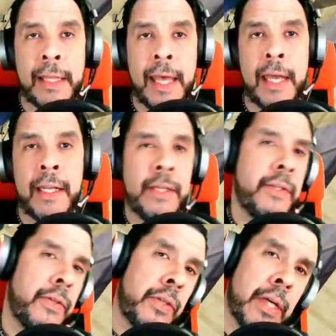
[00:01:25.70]
that
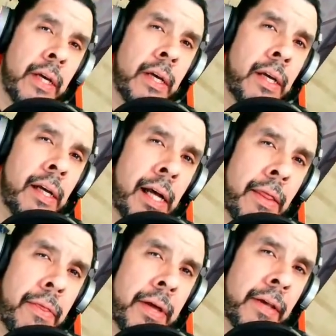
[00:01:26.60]
is, I
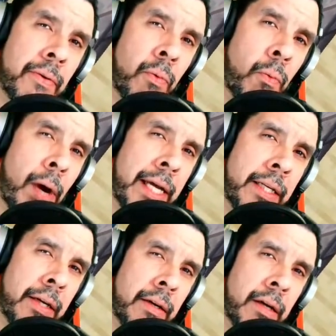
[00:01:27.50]
think, the white
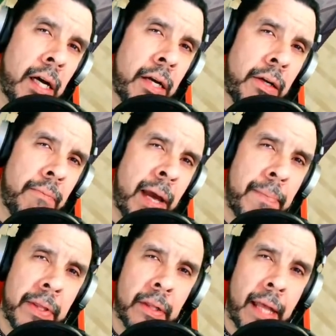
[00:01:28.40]
terracotta, might
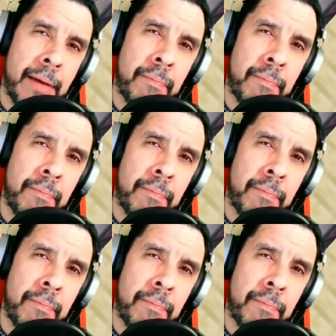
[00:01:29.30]
be the light